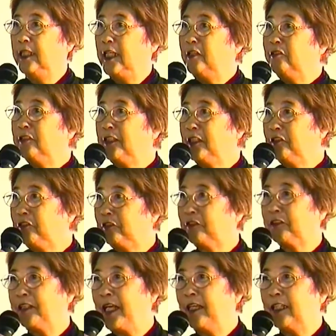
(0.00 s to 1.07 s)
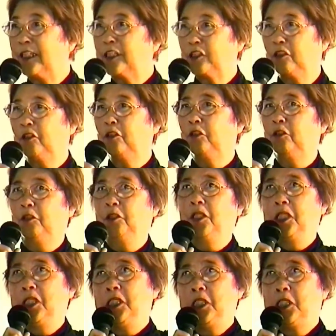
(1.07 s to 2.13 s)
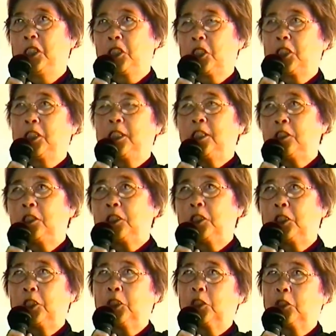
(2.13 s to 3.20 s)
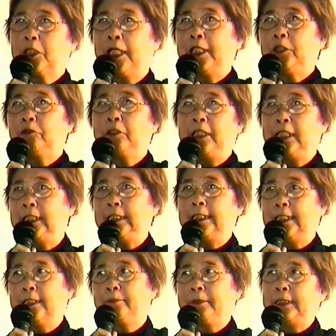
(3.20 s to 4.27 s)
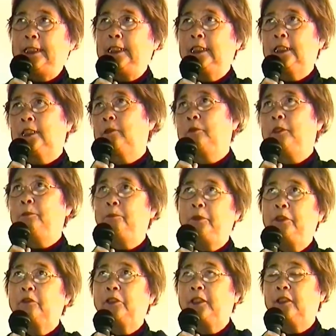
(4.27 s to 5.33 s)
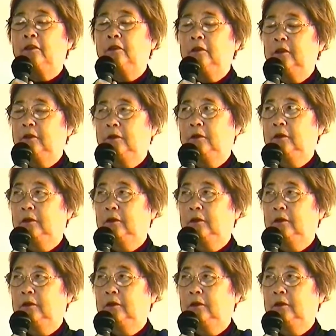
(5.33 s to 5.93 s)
even if they are so traditional right-wing Japanese imperial,